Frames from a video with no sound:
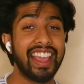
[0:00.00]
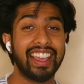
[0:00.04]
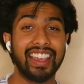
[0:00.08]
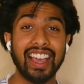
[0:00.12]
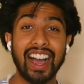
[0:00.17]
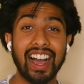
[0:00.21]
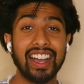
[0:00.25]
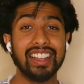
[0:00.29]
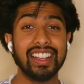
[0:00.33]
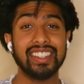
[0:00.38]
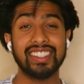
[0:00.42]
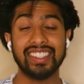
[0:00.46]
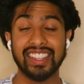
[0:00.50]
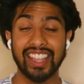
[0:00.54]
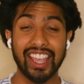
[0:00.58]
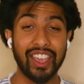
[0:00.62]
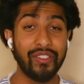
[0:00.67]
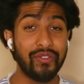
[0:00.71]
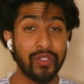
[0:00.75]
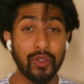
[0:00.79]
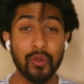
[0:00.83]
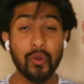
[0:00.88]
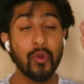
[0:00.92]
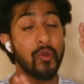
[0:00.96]
Guys,
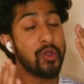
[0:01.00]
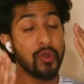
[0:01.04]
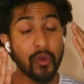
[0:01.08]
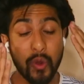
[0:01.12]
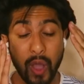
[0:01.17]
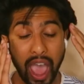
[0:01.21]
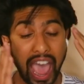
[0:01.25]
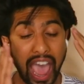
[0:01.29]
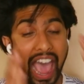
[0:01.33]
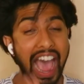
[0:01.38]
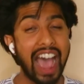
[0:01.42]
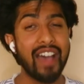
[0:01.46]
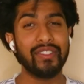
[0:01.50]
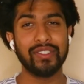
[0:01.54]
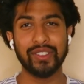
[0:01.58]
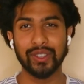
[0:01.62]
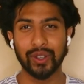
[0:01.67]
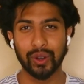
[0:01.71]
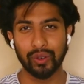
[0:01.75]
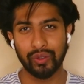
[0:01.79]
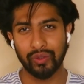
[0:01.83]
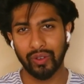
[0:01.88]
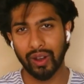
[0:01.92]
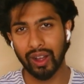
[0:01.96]
if you have to
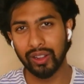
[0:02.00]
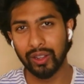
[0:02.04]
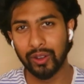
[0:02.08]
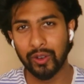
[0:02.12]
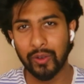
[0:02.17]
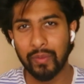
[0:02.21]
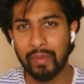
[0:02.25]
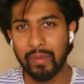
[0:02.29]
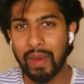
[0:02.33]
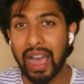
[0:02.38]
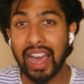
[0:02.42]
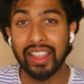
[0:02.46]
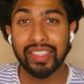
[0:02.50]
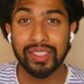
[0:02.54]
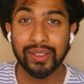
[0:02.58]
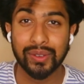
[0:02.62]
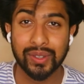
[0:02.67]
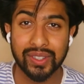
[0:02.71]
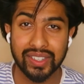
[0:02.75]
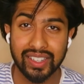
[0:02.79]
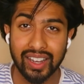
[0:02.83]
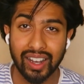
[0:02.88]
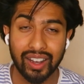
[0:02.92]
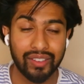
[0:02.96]
go follow
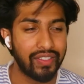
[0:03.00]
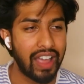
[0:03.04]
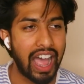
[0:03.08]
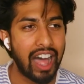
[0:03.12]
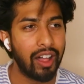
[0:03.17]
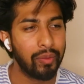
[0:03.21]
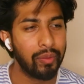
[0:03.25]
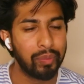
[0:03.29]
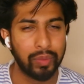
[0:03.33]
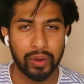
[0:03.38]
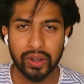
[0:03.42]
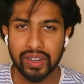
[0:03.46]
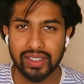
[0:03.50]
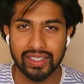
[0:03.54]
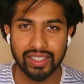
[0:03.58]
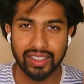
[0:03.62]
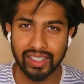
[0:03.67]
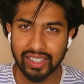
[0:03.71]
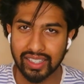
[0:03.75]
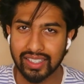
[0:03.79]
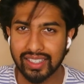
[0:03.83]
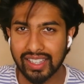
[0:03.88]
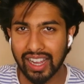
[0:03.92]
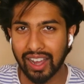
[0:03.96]
Matthew's stuff, I'll put his
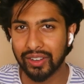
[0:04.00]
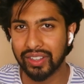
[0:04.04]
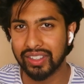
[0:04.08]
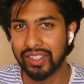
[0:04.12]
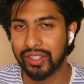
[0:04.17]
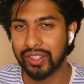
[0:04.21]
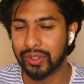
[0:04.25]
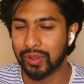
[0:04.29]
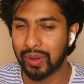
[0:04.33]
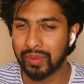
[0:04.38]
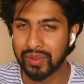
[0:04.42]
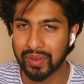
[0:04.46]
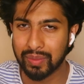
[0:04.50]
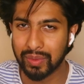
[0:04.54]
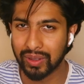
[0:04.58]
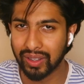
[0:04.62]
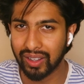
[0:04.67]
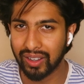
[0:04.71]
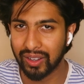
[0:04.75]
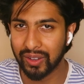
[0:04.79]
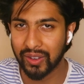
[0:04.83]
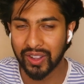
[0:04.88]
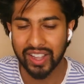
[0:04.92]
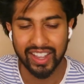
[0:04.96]
links down in the description
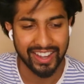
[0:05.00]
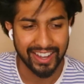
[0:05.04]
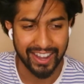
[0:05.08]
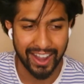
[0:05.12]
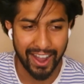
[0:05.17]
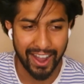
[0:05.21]
below.